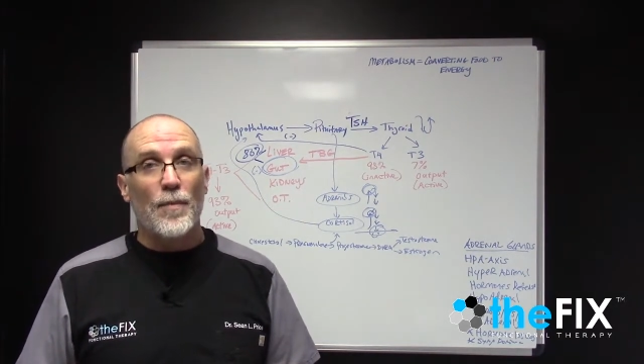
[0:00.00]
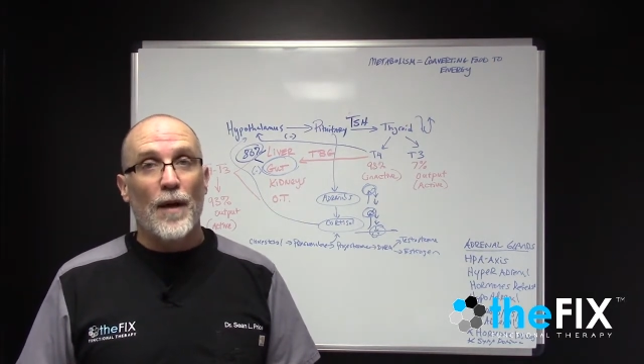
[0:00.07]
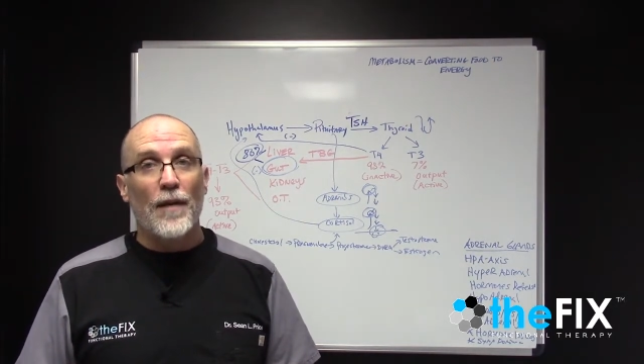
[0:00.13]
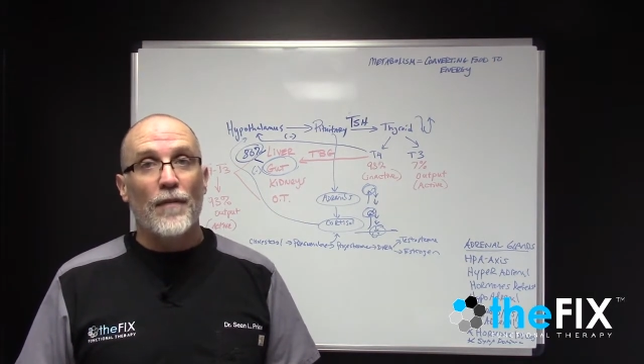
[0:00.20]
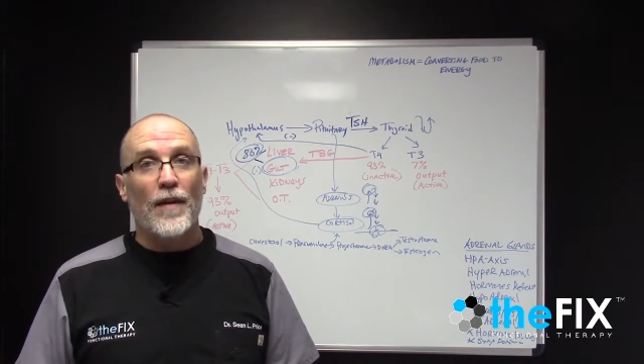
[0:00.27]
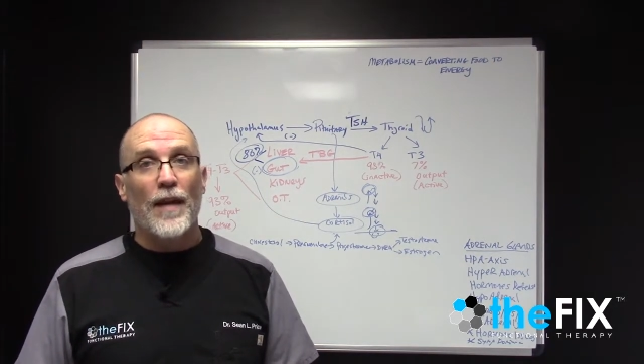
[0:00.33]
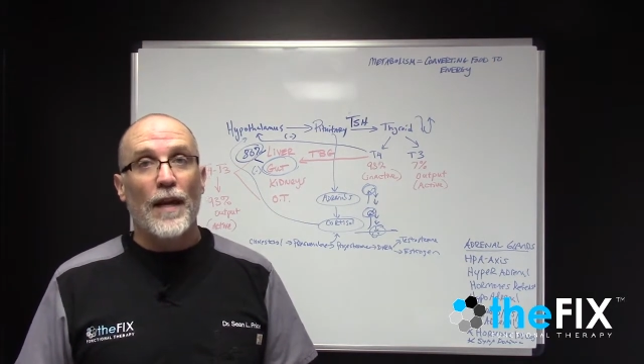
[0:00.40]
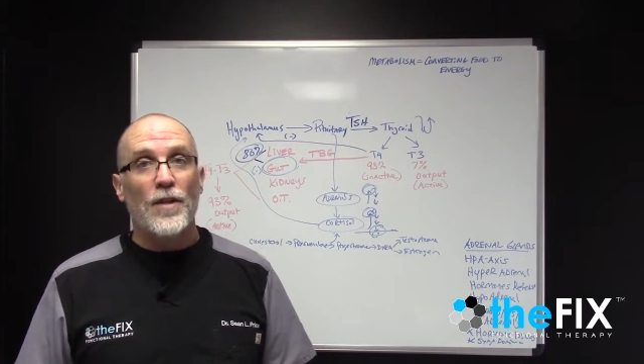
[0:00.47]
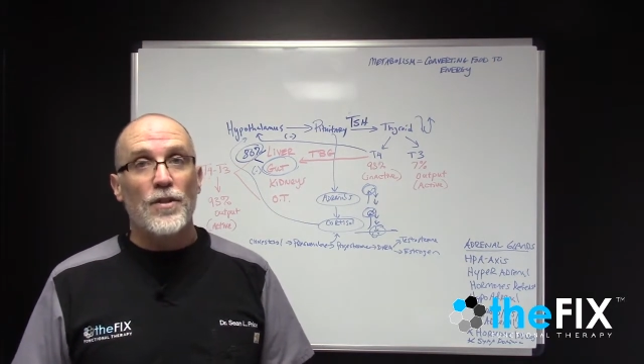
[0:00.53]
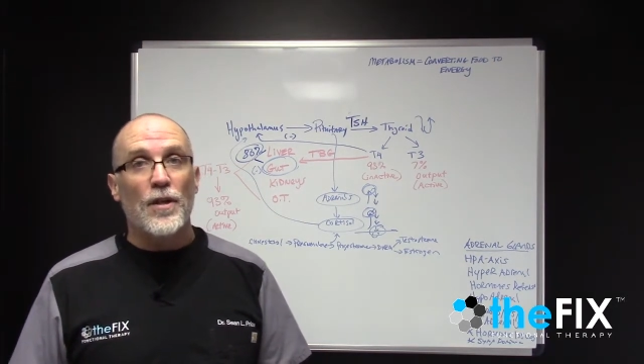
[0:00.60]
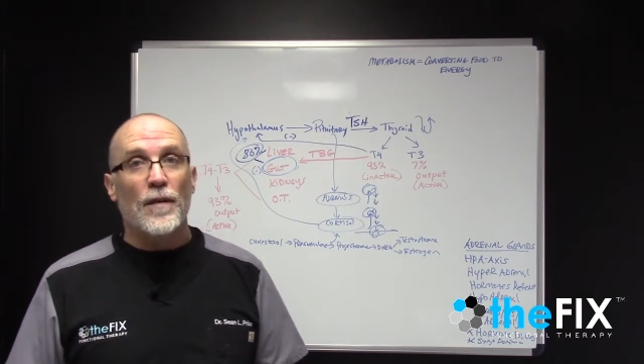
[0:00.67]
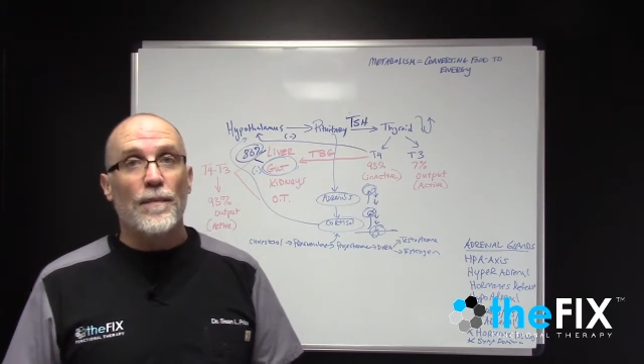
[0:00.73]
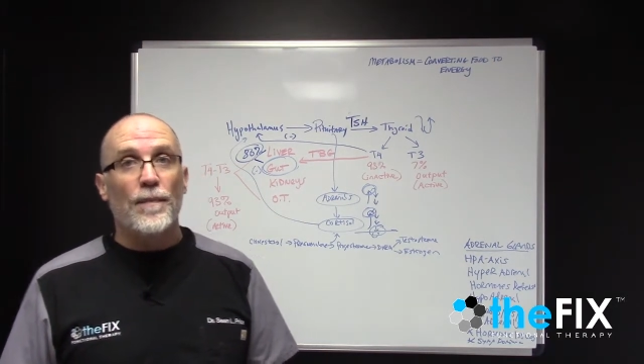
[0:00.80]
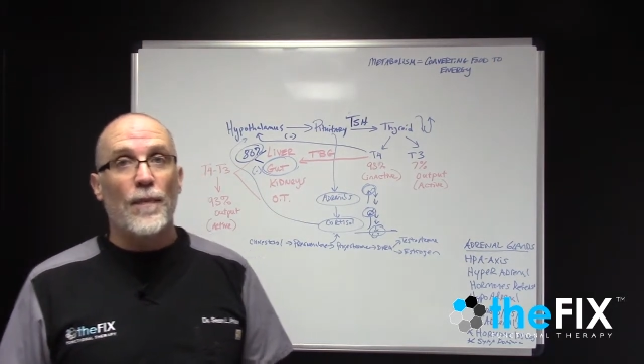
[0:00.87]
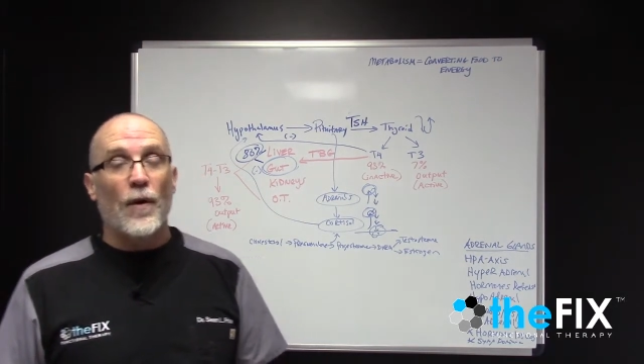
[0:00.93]

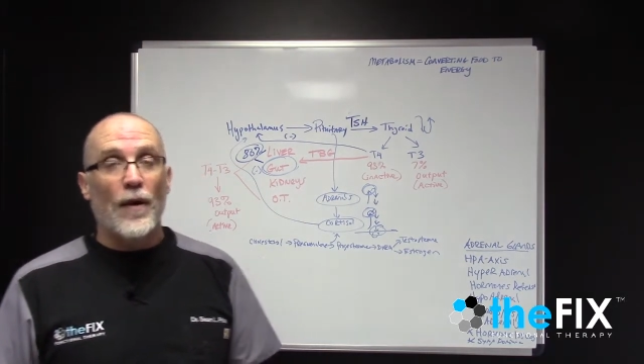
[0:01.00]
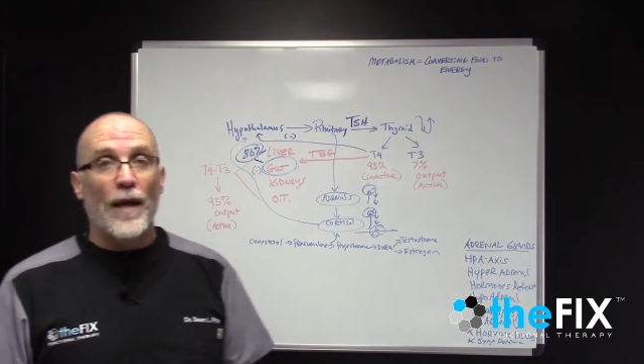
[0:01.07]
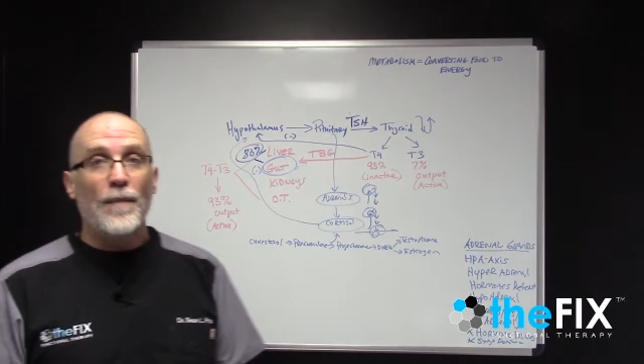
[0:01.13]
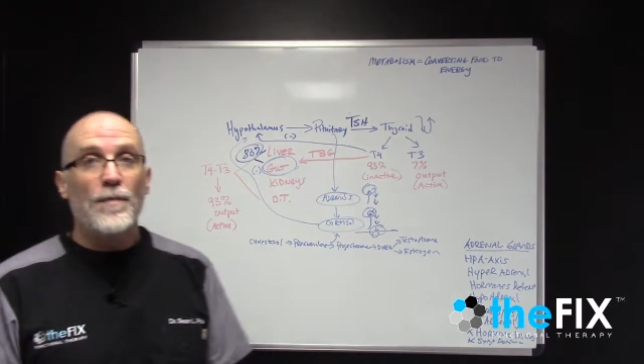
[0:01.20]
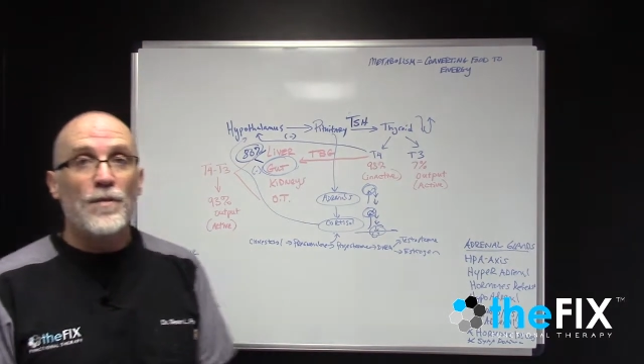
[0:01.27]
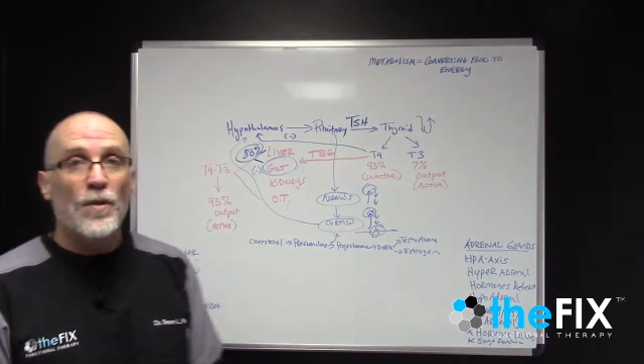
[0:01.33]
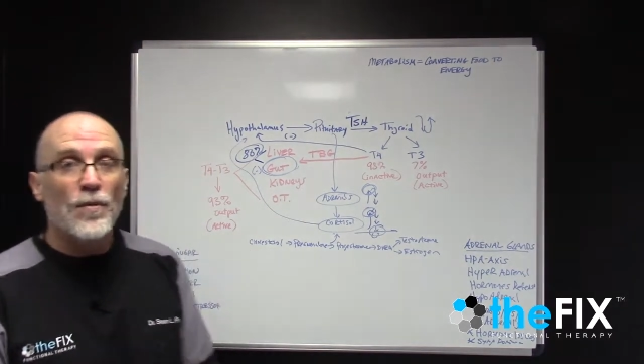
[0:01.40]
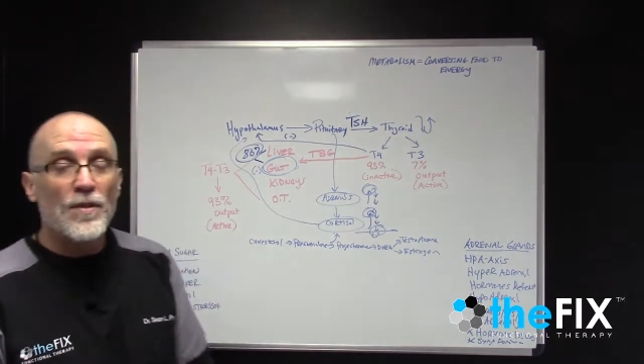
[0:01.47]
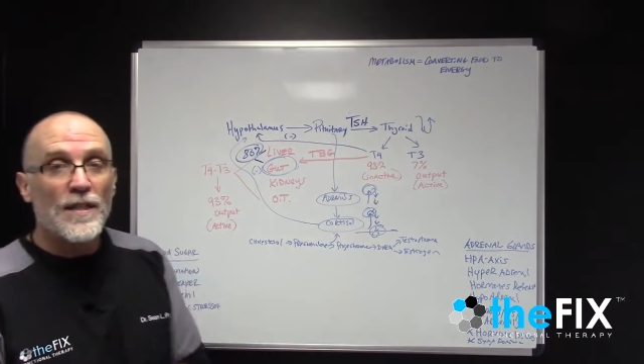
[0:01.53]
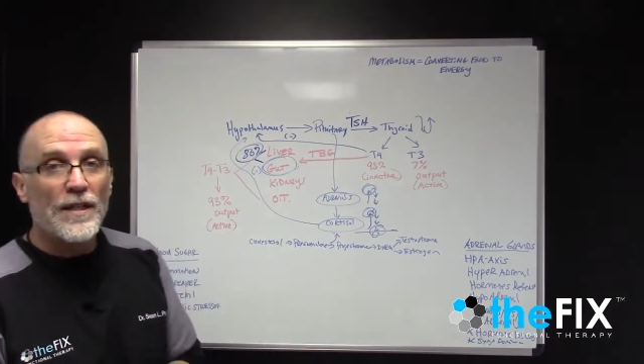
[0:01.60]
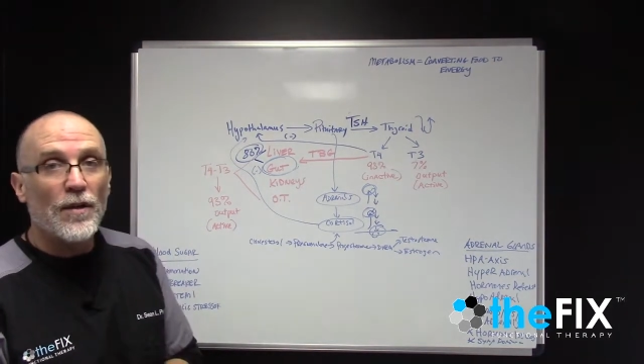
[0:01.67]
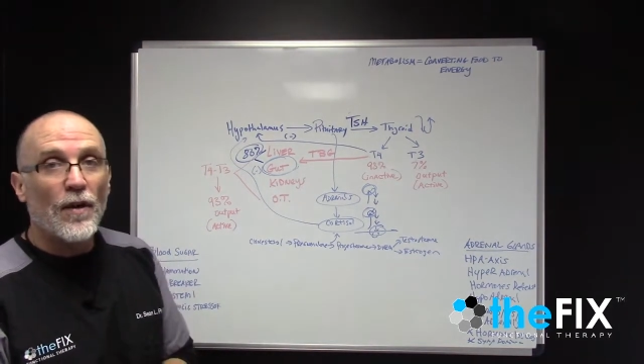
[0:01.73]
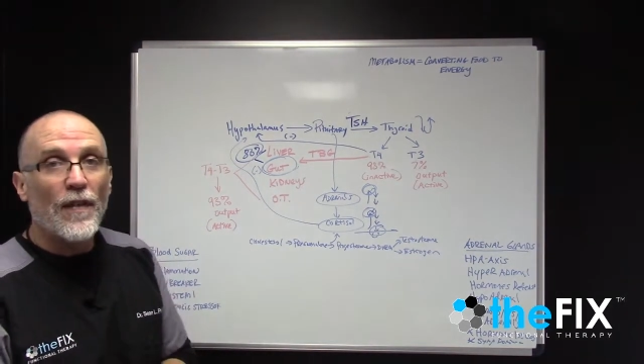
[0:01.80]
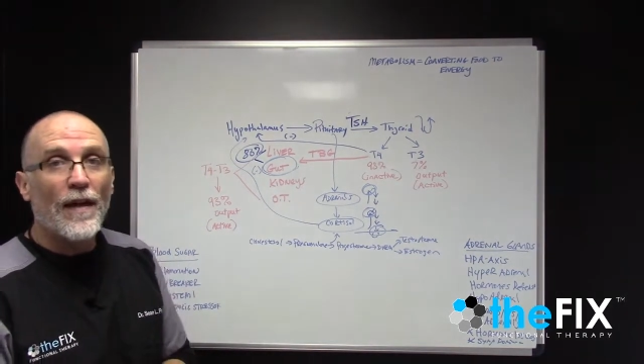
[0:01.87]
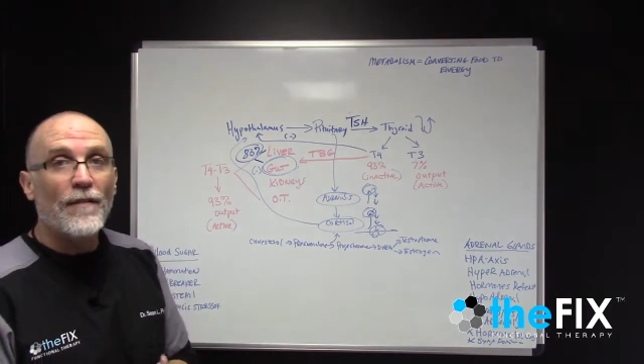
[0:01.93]
modification. Okay, so we'll see you on